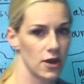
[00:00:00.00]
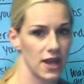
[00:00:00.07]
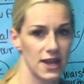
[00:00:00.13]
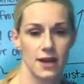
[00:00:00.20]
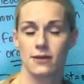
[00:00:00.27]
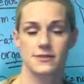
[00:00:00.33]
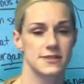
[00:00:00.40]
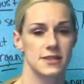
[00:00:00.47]
Okay,
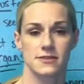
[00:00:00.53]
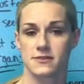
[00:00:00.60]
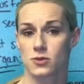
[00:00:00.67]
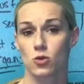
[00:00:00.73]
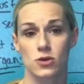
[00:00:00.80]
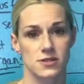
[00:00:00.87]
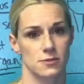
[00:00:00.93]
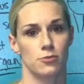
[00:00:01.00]
now it's
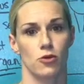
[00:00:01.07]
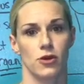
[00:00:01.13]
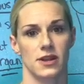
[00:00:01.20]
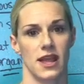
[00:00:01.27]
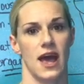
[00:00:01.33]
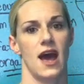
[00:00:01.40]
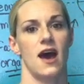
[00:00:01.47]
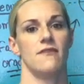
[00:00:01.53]
always
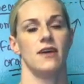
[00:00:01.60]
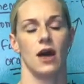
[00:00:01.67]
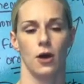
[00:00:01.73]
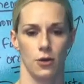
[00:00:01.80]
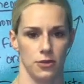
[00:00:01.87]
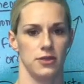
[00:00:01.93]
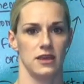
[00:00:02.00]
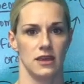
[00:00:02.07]
important to have
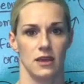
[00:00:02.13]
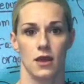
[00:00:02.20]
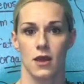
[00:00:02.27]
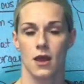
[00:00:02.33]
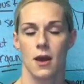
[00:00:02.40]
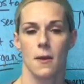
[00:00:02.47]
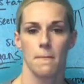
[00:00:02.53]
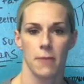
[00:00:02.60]
healthy
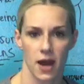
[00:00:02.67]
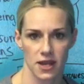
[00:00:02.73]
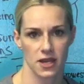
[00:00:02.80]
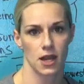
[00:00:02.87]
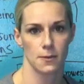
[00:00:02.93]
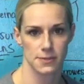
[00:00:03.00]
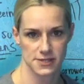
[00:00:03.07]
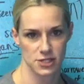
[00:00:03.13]
body
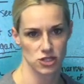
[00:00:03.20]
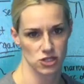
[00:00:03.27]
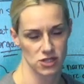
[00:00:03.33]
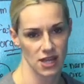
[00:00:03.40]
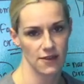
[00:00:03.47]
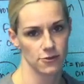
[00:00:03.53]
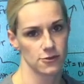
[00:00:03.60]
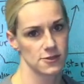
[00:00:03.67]
composition
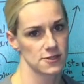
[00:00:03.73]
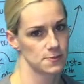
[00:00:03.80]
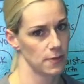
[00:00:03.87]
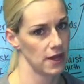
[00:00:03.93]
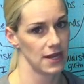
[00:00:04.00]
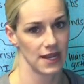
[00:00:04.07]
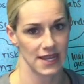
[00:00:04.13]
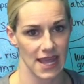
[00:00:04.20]
levels,
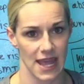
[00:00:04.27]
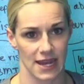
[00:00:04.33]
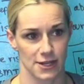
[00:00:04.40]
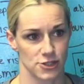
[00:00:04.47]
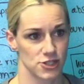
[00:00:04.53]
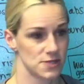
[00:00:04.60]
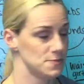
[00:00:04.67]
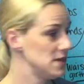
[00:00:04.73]
but again, it
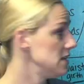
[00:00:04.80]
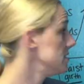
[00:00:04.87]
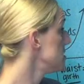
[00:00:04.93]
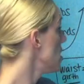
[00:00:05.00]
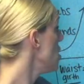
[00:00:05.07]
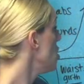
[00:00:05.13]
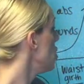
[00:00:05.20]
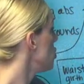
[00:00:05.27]
just means
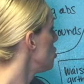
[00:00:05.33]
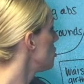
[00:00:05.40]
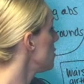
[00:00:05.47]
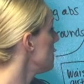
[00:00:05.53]
you're